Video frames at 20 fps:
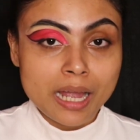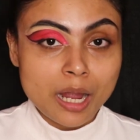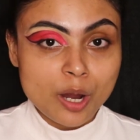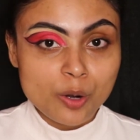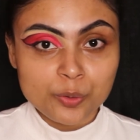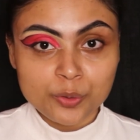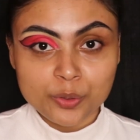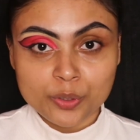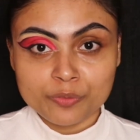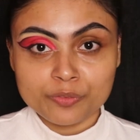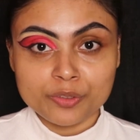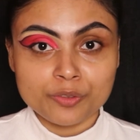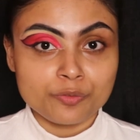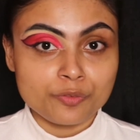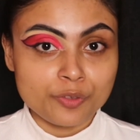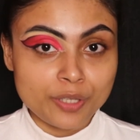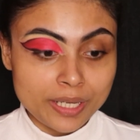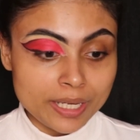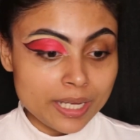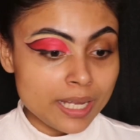out of the
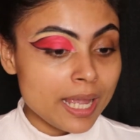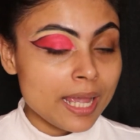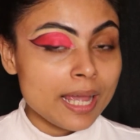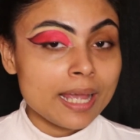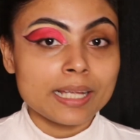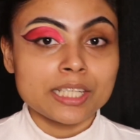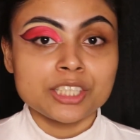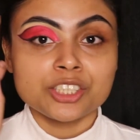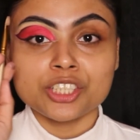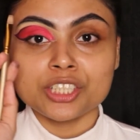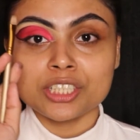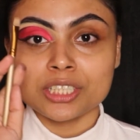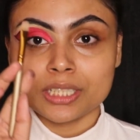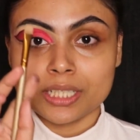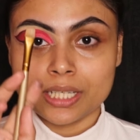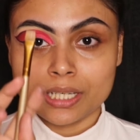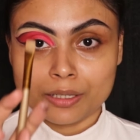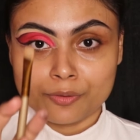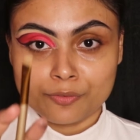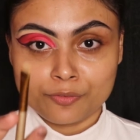wing, just
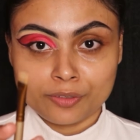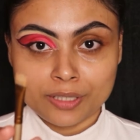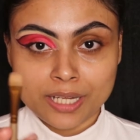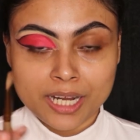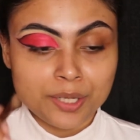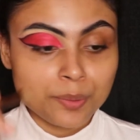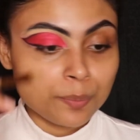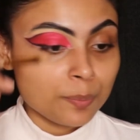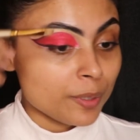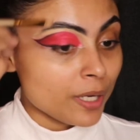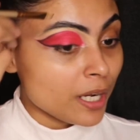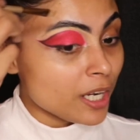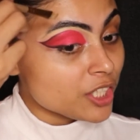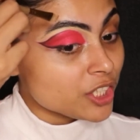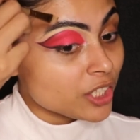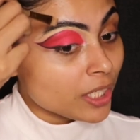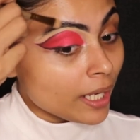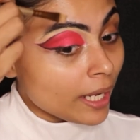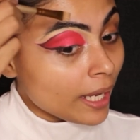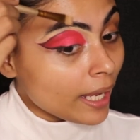take a flat
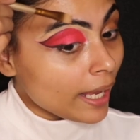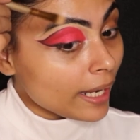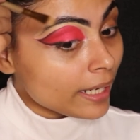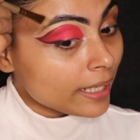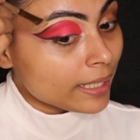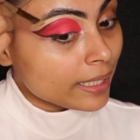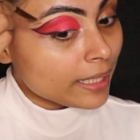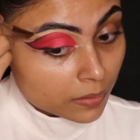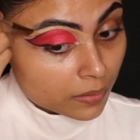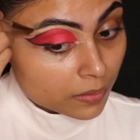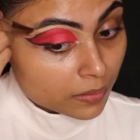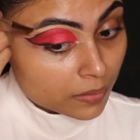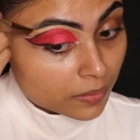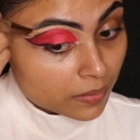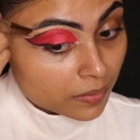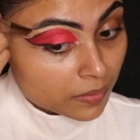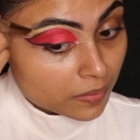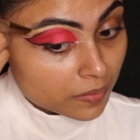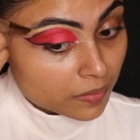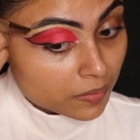brush and
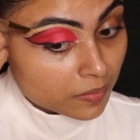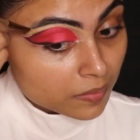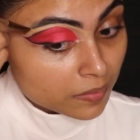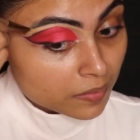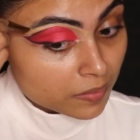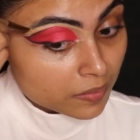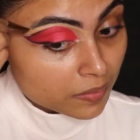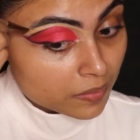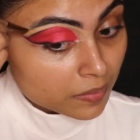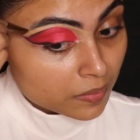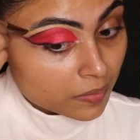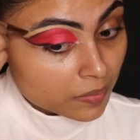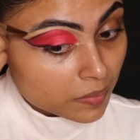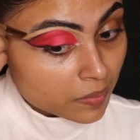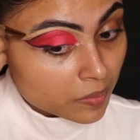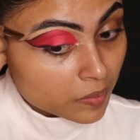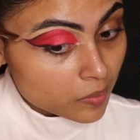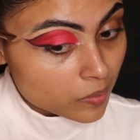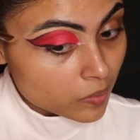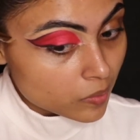clean it
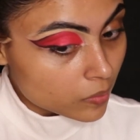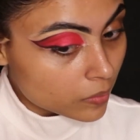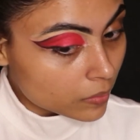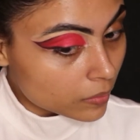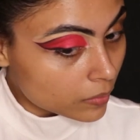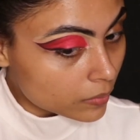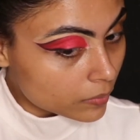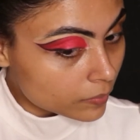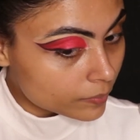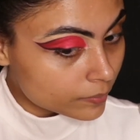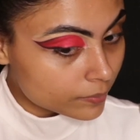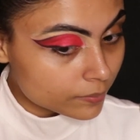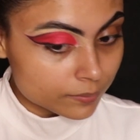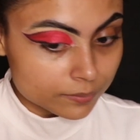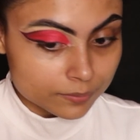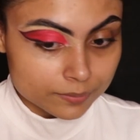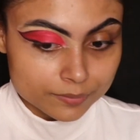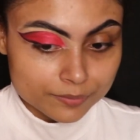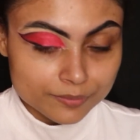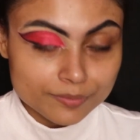up simply,
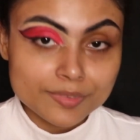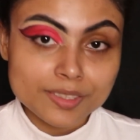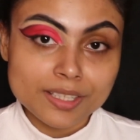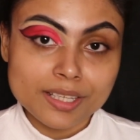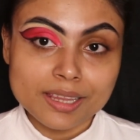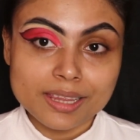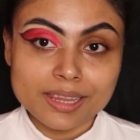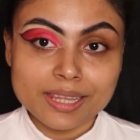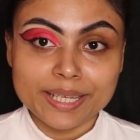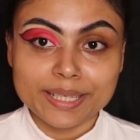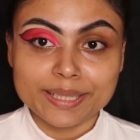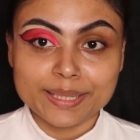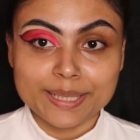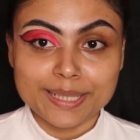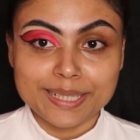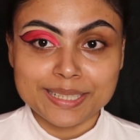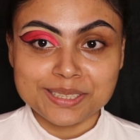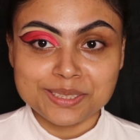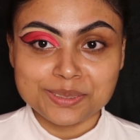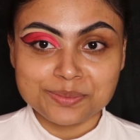like
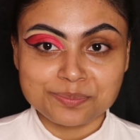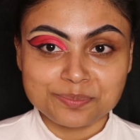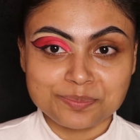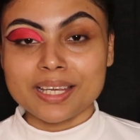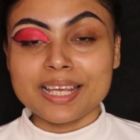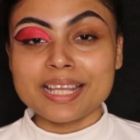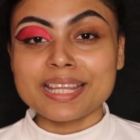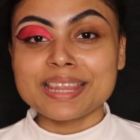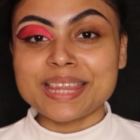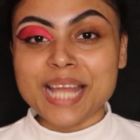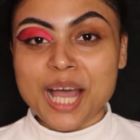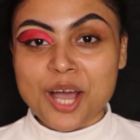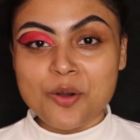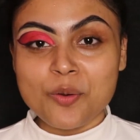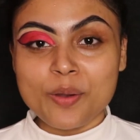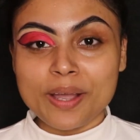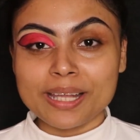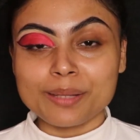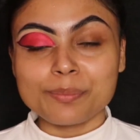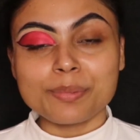that. Now
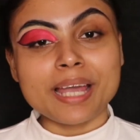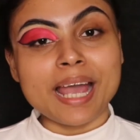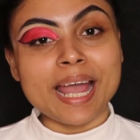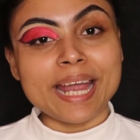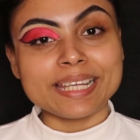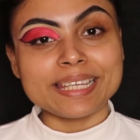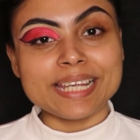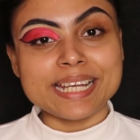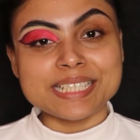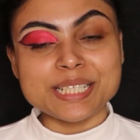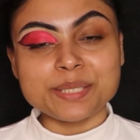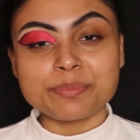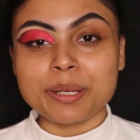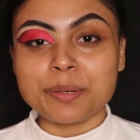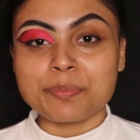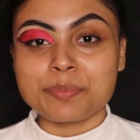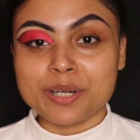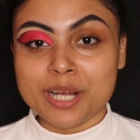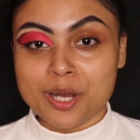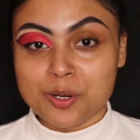I'll be highlighting my
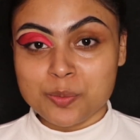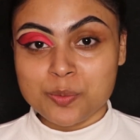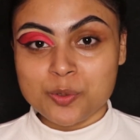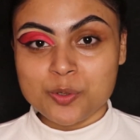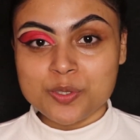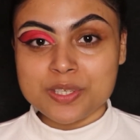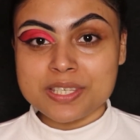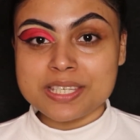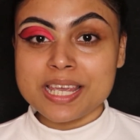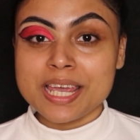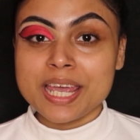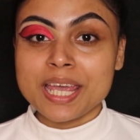brow bones